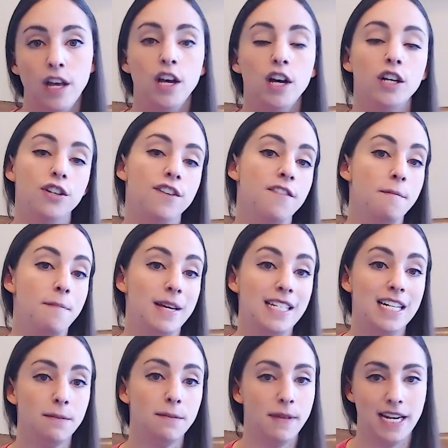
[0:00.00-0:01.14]
So if a
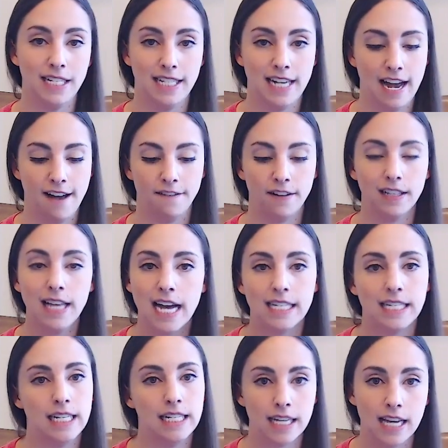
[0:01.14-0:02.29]
business plans to have
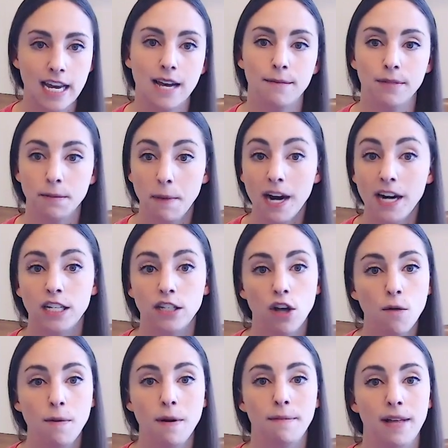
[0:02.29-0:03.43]
classes, camps, parties,
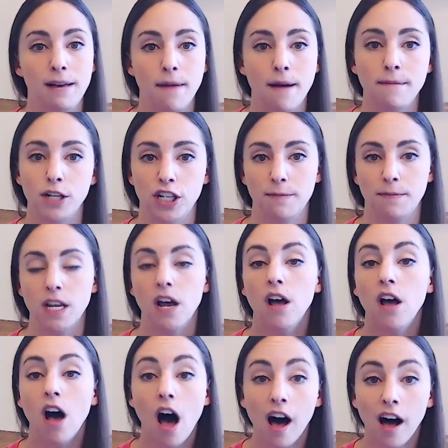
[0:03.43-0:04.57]
open play memberships,
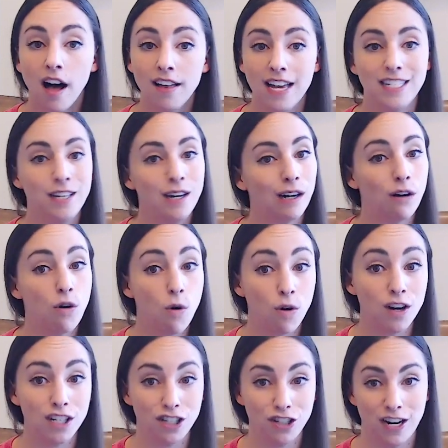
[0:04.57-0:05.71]
all as their core
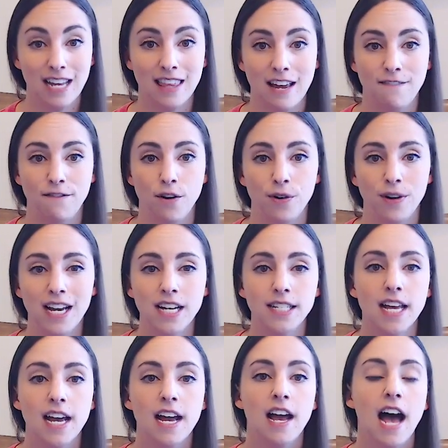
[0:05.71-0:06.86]
strength and focus,
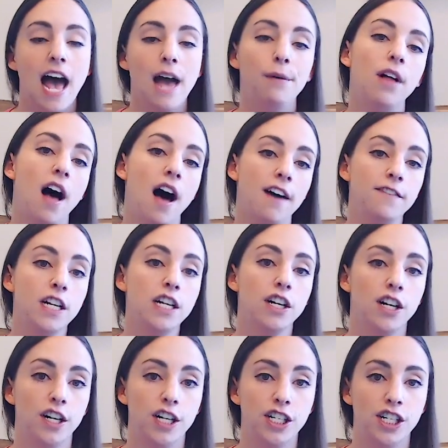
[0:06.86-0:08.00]
I will often
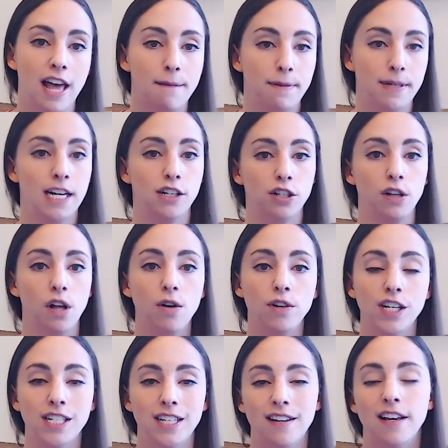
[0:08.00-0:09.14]
urge that potential owner
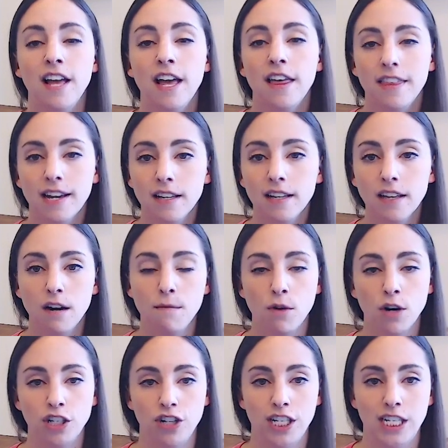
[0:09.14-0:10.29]
to think a little more
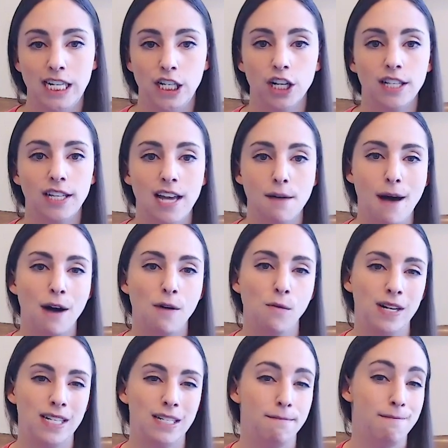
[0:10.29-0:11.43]
strategically about
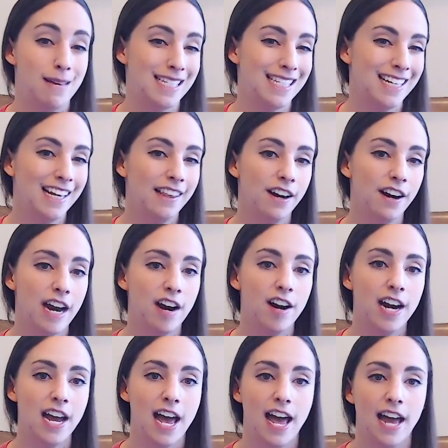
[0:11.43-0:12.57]
what's missing in their
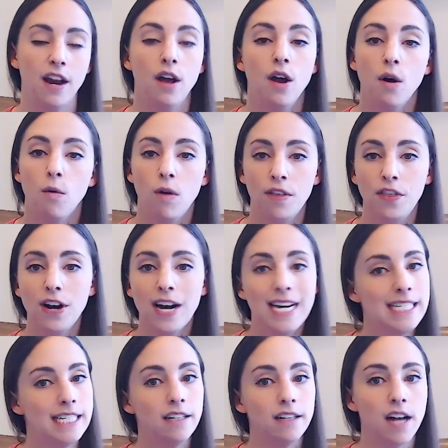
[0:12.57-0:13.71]
area and what their
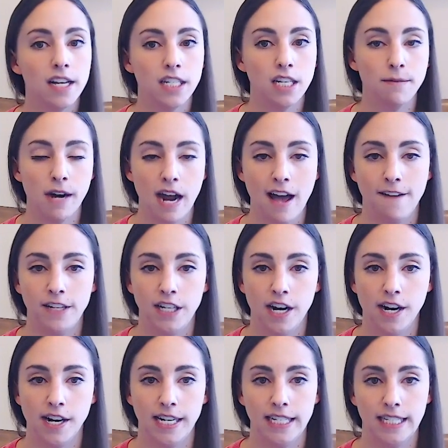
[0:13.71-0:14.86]
ideal customer
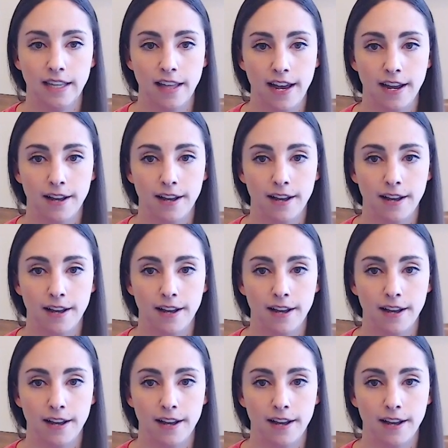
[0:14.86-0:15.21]
avatar is like.